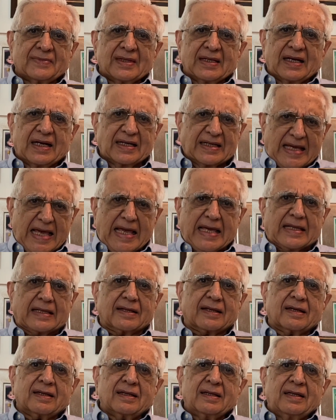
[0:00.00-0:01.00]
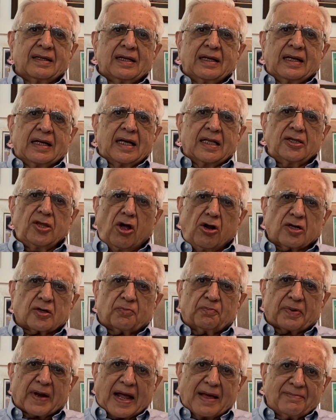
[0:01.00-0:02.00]
Again, not
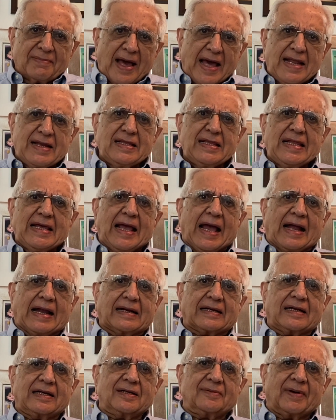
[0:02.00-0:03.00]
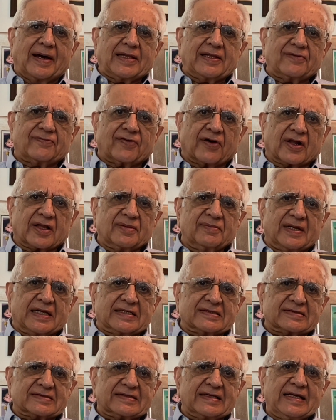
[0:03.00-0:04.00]
primarily handled by the foreign
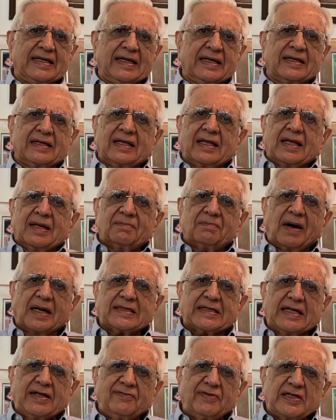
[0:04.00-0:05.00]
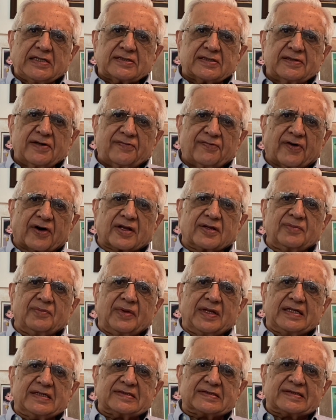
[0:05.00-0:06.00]
ministry, but in which the foreign
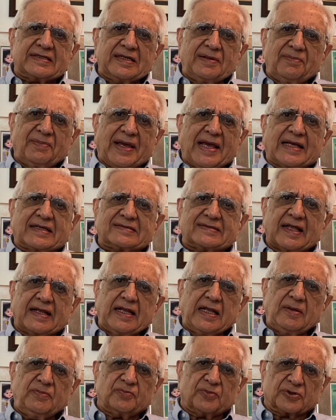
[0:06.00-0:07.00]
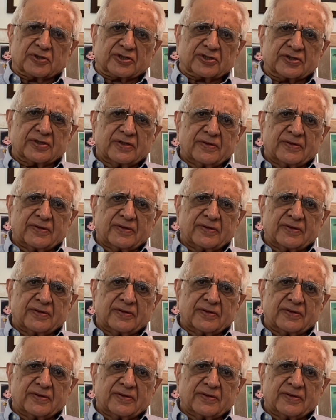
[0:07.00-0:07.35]
ministry makes an input.